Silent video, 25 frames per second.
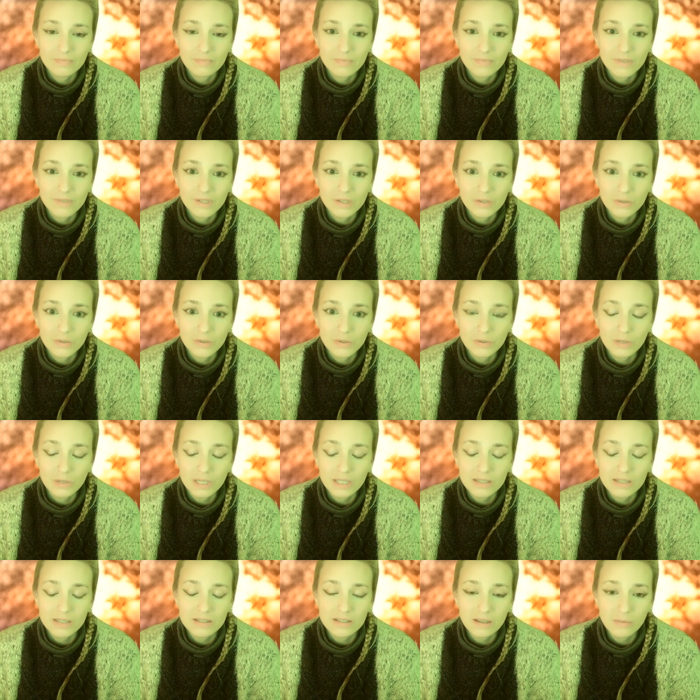You know,
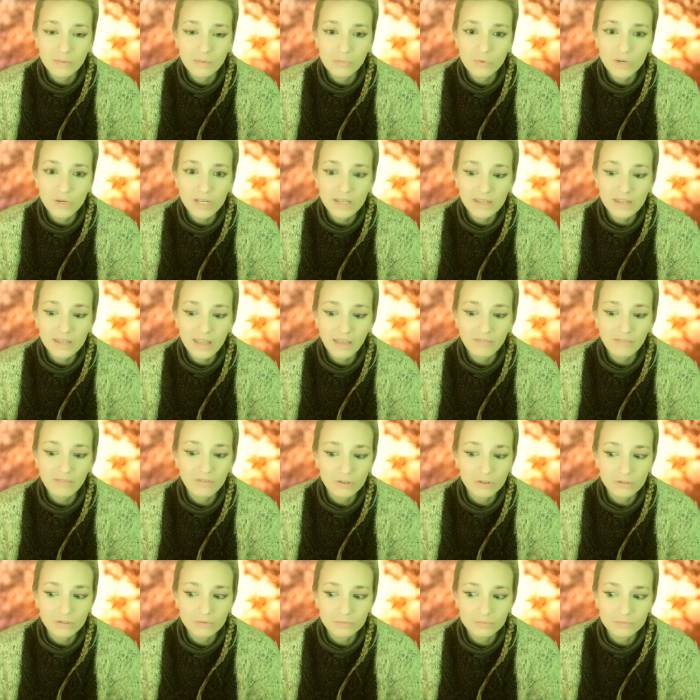and some will
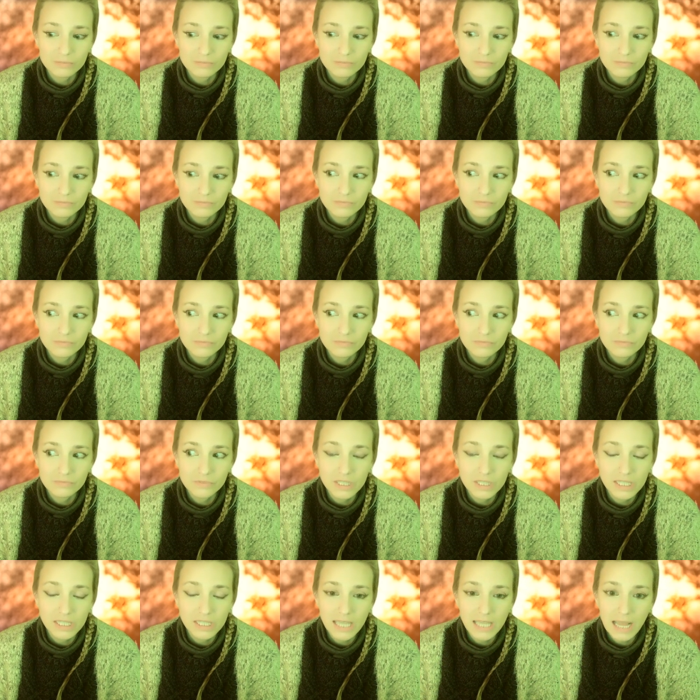never
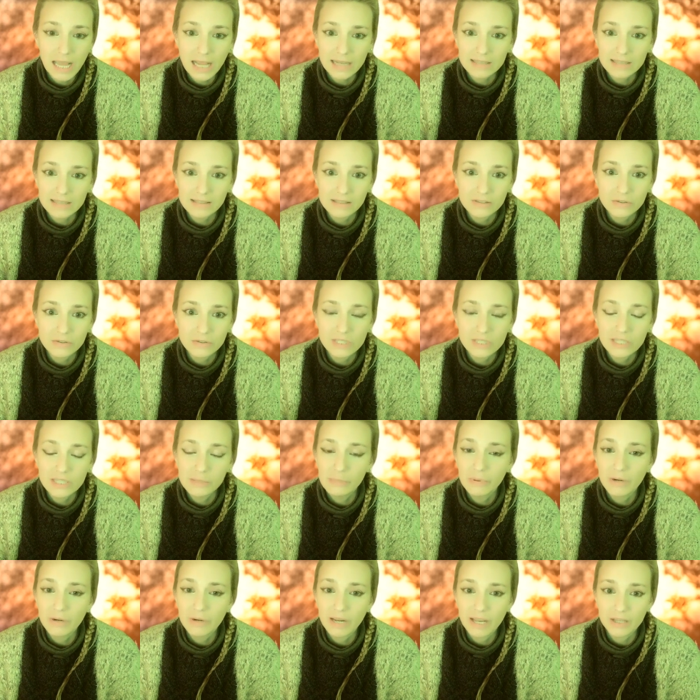really access the
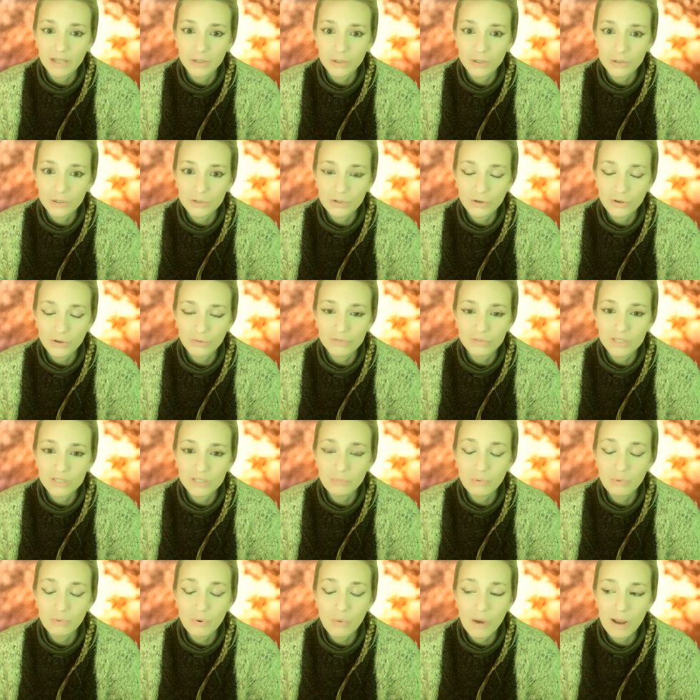deeper layers of
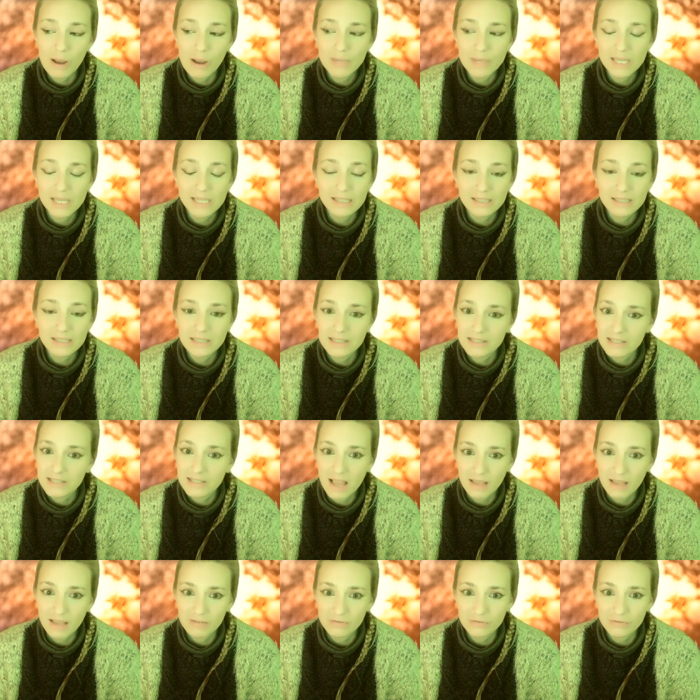deprogramming in this
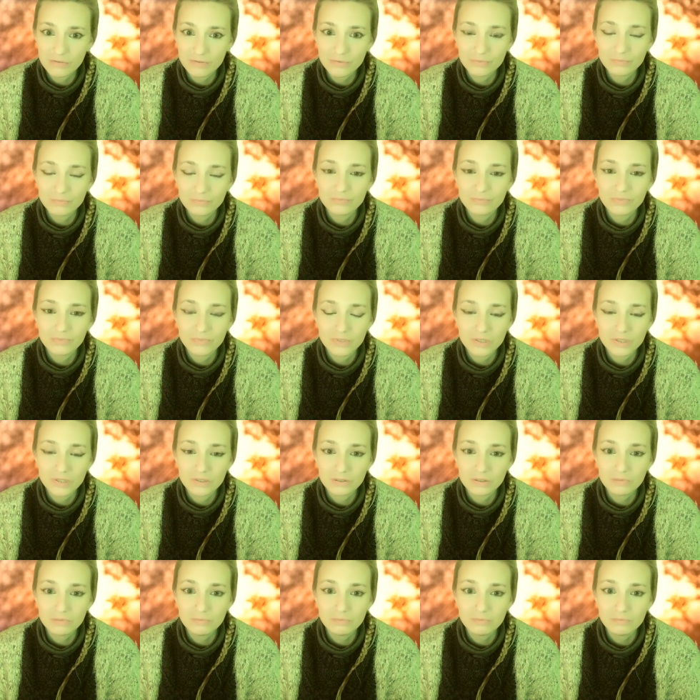life, you
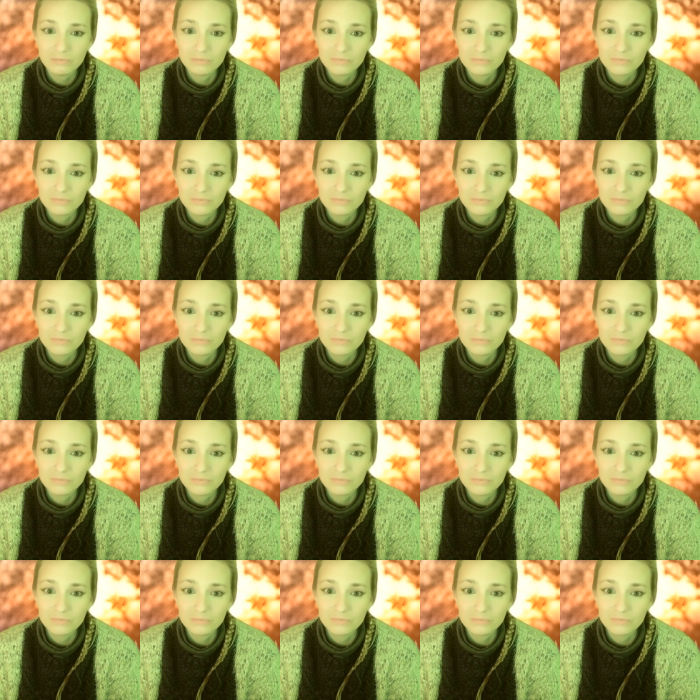know.